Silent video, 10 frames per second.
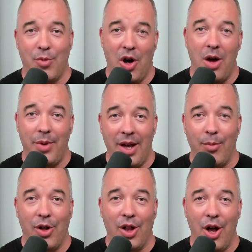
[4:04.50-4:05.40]
my
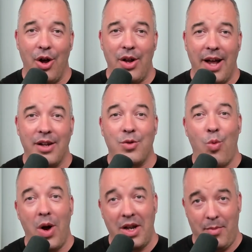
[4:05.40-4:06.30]
IBM clone, had a
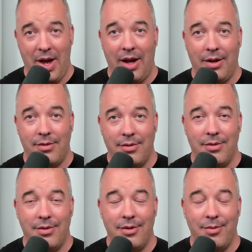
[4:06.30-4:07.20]
20 meg
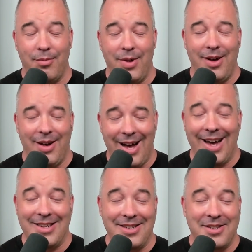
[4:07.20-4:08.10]

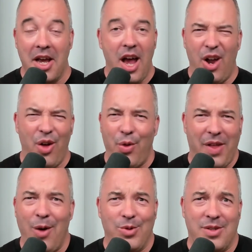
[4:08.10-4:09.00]
hard disk, and I thought
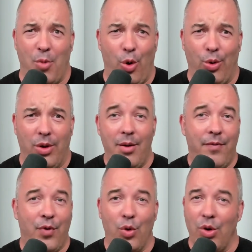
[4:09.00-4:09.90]
that was small.
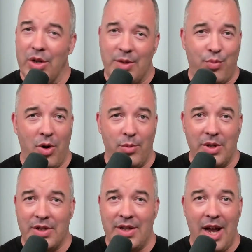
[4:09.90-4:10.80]
For all its
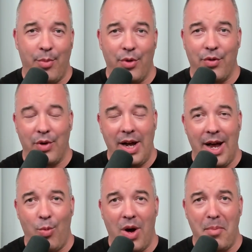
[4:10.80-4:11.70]
promise, the Apple III
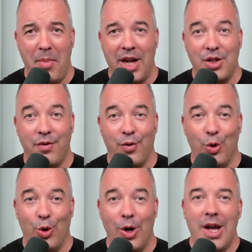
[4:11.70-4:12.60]
had one major
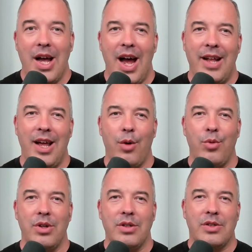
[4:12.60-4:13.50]
flaw, and that
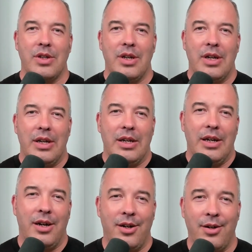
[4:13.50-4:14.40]
was
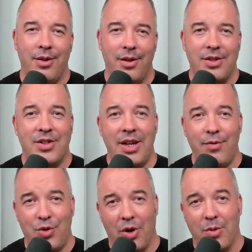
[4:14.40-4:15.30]

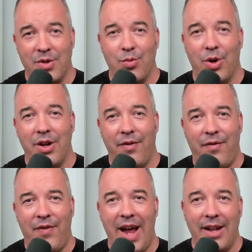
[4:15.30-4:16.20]
Steve Jobs wanted a
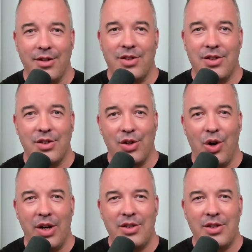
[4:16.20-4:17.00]
fanless design.